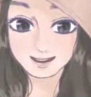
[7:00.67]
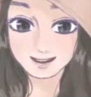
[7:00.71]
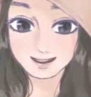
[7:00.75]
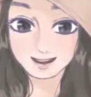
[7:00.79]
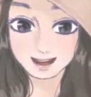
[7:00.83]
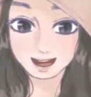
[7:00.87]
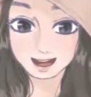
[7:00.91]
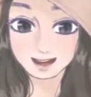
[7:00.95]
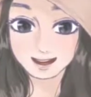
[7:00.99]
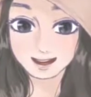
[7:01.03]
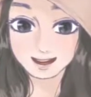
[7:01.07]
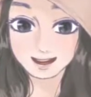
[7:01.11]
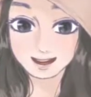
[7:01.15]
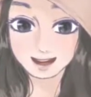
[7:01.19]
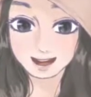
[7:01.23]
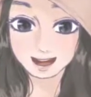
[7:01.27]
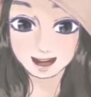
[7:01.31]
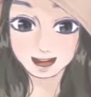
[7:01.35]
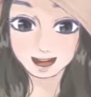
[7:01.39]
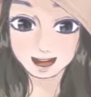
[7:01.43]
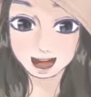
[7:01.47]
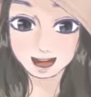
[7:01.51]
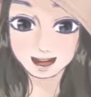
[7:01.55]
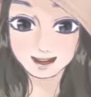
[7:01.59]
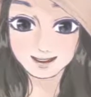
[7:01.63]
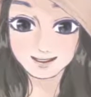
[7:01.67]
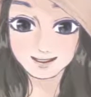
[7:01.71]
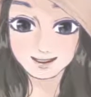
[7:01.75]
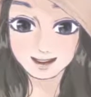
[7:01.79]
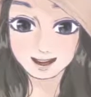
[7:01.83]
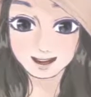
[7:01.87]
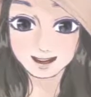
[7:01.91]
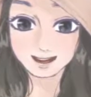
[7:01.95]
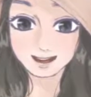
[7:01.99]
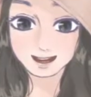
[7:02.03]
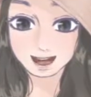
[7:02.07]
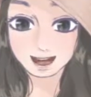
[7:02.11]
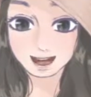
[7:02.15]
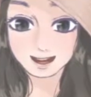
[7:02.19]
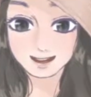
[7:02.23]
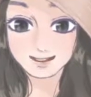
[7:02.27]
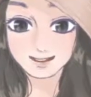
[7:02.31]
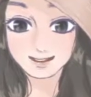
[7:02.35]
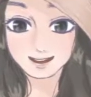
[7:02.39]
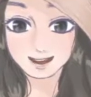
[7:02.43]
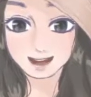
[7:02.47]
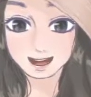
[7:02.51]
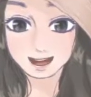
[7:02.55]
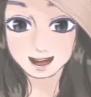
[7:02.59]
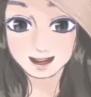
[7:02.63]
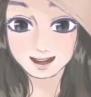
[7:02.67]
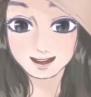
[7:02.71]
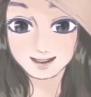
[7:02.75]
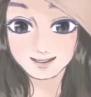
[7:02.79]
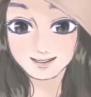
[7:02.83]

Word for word: Uh, oh, I don't think that we can.